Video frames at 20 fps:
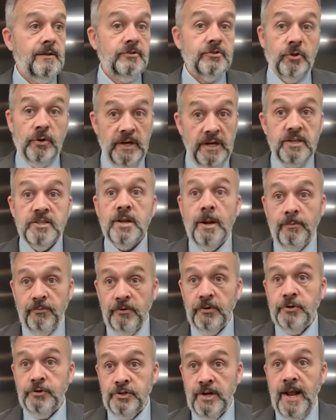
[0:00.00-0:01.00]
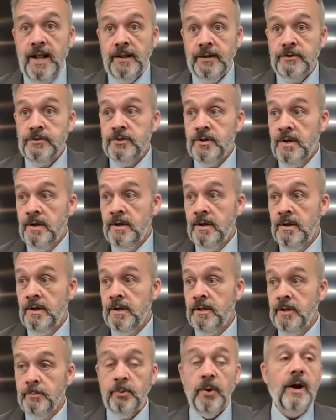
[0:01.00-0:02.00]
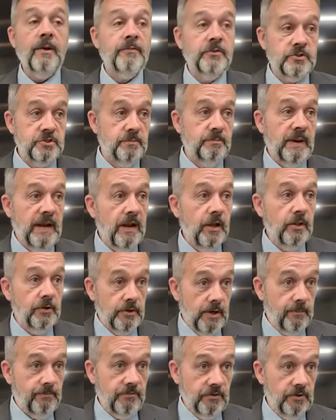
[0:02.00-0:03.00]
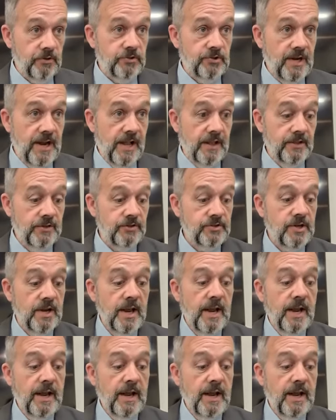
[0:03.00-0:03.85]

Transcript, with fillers: So he's up for the challenge. The prophets of Baal are up for the challenge.